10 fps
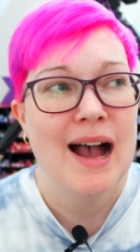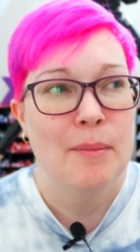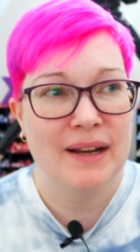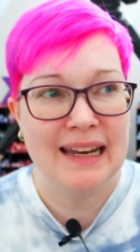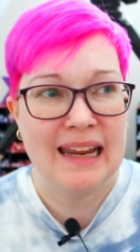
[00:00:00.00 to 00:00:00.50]

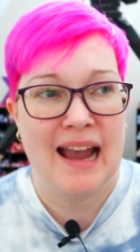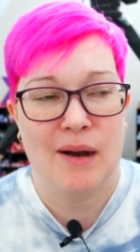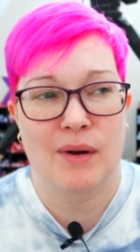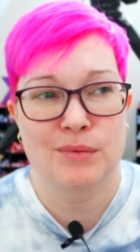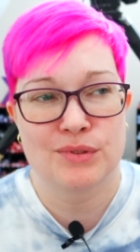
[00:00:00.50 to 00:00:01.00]
But
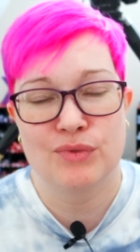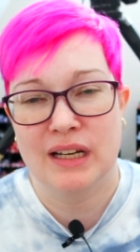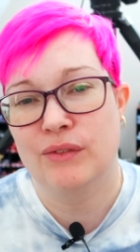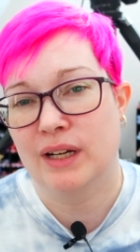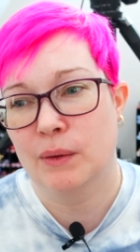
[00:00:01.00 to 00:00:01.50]
anyhow, I was
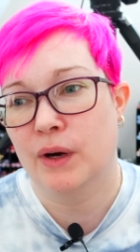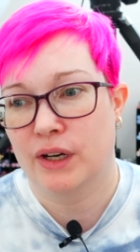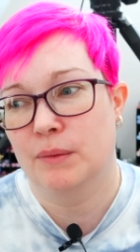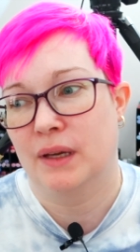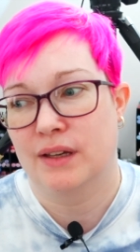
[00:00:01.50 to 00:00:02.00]
really, really
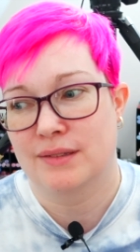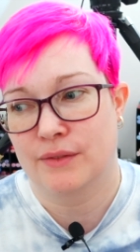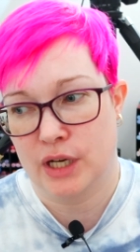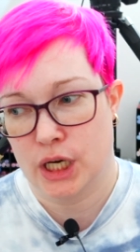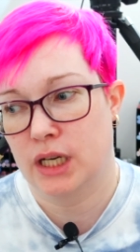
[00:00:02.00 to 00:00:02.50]
worried because
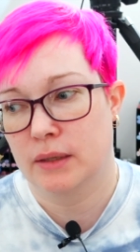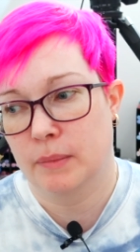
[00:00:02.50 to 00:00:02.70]
of her,